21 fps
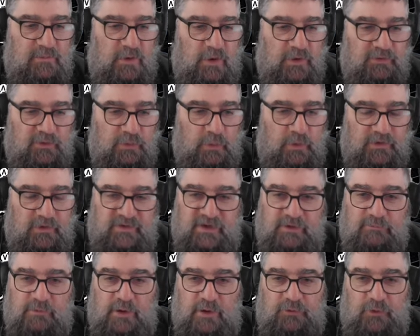I do want to
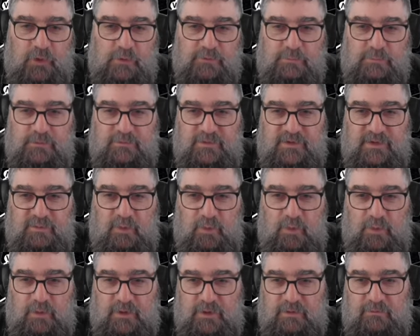see rail driver
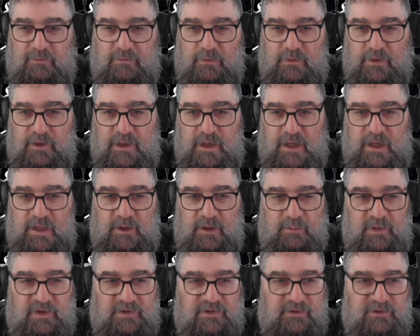support for their
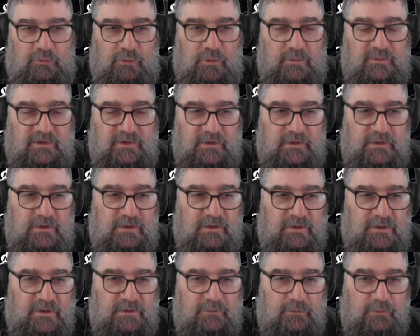LMS Crimson
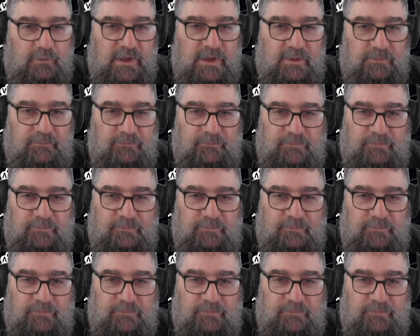livery.